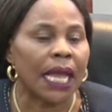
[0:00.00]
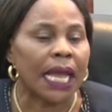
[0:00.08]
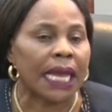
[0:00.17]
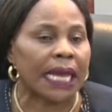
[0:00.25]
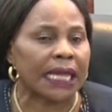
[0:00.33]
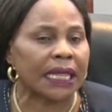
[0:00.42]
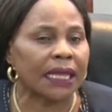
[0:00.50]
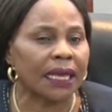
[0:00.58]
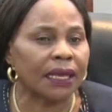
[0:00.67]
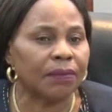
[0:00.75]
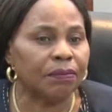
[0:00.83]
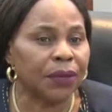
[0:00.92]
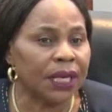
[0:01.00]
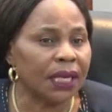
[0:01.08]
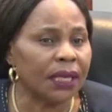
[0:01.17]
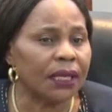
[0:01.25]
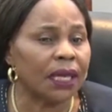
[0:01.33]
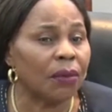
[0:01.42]
And the B,
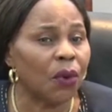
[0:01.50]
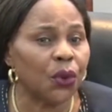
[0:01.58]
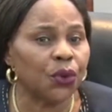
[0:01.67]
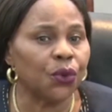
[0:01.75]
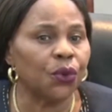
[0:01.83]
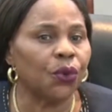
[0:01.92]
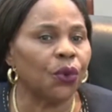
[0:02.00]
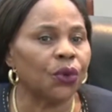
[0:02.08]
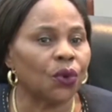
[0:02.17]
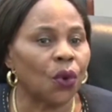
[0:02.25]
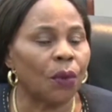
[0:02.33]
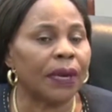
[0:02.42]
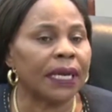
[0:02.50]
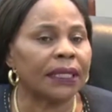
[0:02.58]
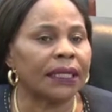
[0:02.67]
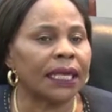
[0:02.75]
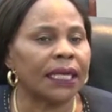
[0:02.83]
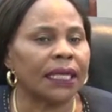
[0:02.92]
the MOU on
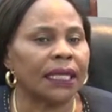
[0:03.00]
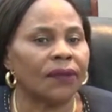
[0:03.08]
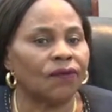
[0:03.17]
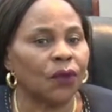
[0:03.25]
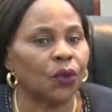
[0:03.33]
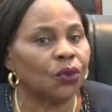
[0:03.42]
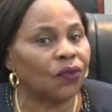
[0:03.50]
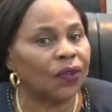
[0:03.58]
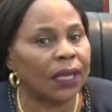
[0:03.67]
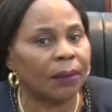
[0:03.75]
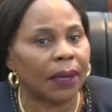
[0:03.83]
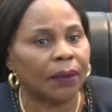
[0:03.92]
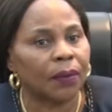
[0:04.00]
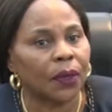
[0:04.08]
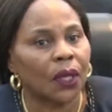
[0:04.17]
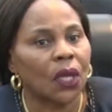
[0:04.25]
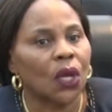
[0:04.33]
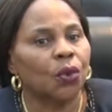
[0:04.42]
cooperation in the field of labor,
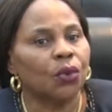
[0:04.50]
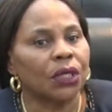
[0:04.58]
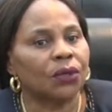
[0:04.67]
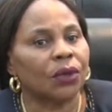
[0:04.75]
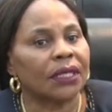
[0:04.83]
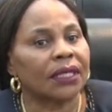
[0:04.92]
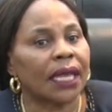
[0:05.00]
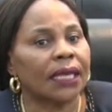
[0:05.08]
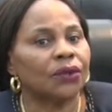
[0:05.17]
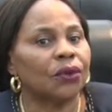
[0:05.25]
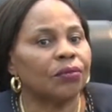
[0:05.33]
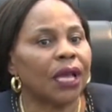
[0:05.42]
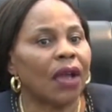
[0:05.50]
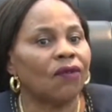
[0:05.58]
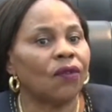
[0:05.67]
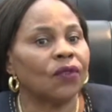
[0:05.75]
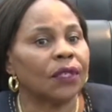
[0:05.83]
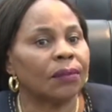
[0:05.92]
which was signed on behalf of
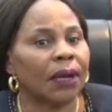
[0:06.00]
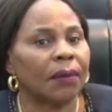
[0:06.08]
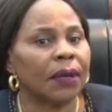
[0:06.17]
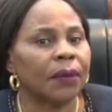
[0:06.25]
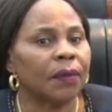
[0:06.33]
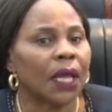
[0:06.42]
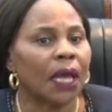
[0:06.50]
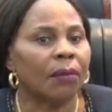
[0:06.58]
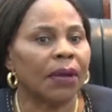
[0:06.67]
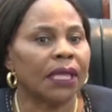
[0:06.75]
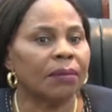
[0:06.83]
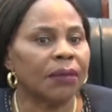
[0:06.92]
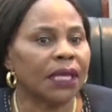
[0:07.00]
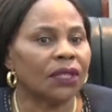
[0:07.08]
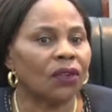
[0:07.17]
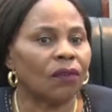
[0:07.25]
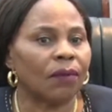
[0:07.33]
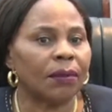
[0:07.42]
Zimbabwe by the Minister
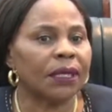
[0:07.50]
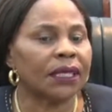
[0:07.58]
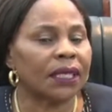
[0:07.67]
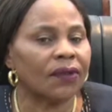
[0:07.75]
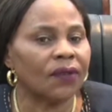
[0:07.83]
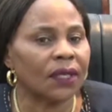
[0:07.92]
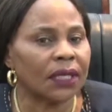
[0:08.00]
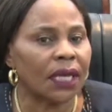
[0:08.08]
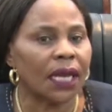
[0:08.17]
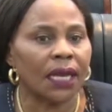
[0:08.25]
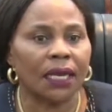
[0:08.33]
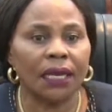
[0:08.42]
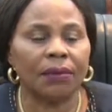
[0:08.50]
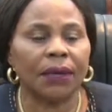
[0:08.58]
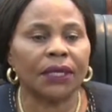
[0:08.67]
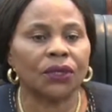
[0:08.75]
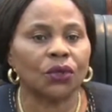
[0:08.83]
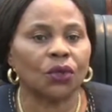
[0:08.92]
of Public Service, Labor and
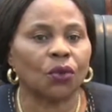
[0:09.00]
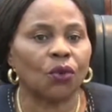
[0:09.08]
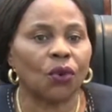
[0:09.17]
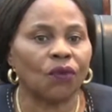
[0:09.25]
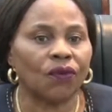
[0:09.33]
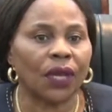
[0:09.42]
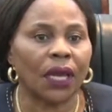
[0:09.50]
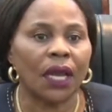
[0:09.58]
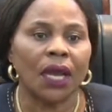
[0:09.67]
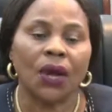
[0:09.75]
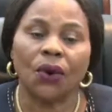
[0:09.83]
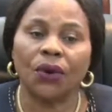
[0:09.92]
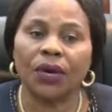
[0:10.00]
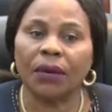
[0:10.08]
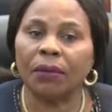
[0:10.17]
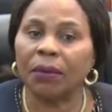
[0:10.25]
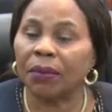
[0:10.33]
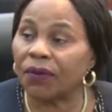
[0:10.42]
Social Welfare, Honorable
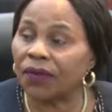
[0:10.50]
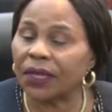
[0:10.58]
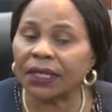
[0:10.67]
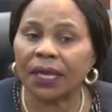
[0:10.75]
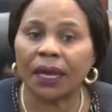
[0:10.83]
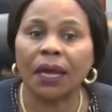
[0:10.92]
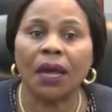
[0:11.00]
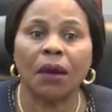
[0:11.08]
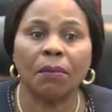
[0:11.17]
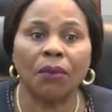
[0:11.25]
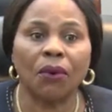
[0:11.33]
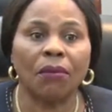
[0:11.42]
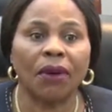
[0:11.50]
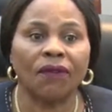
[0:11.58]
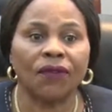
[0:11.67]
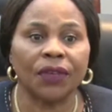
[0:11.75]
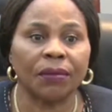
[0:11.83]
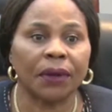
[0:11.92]
Professor Paul
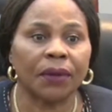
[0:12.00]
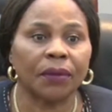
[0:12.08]
Mavema.